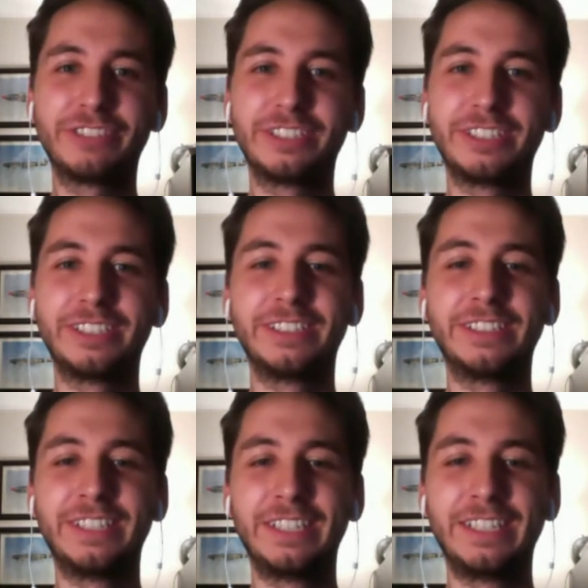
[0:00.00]
a
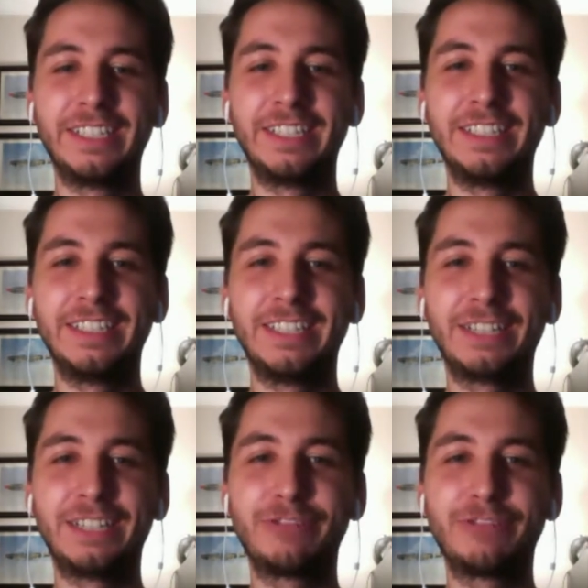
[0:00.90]

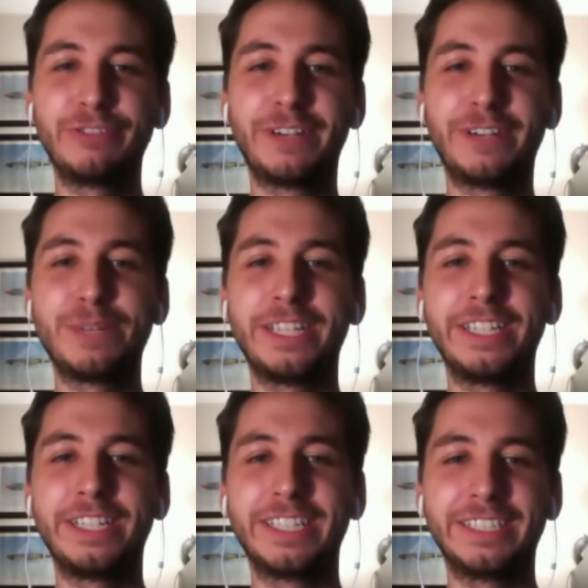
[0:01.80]
very
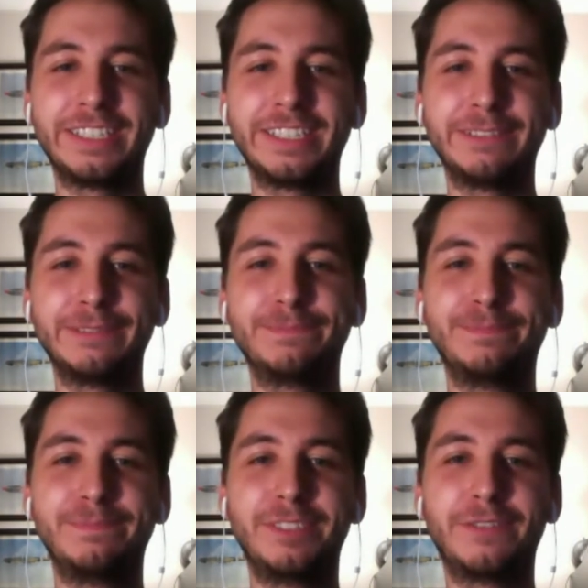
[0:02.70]
big
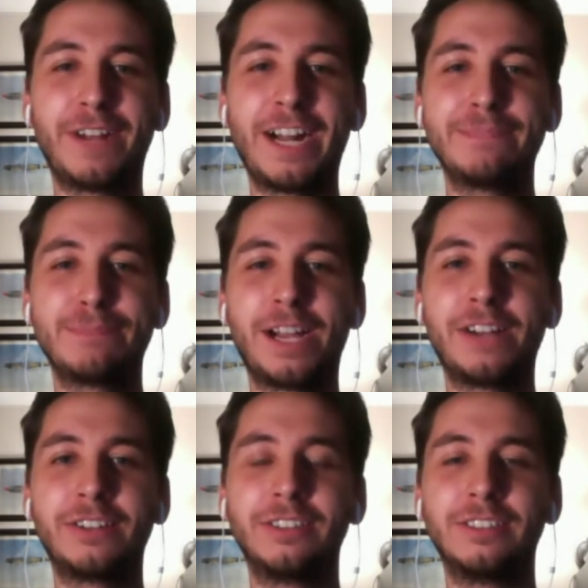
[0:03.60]
divide in
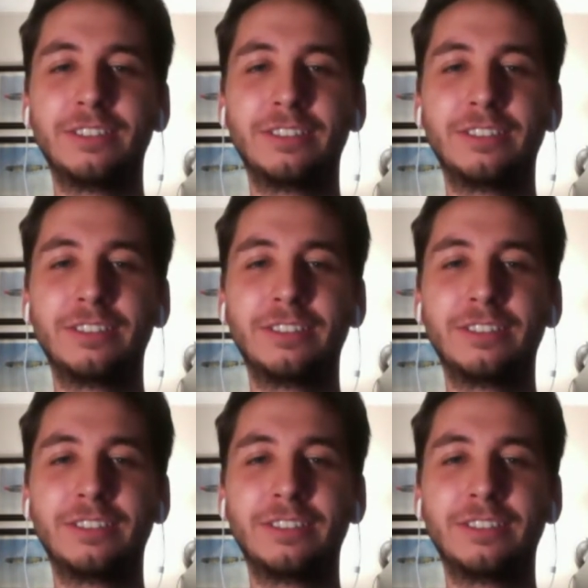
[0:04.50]
power.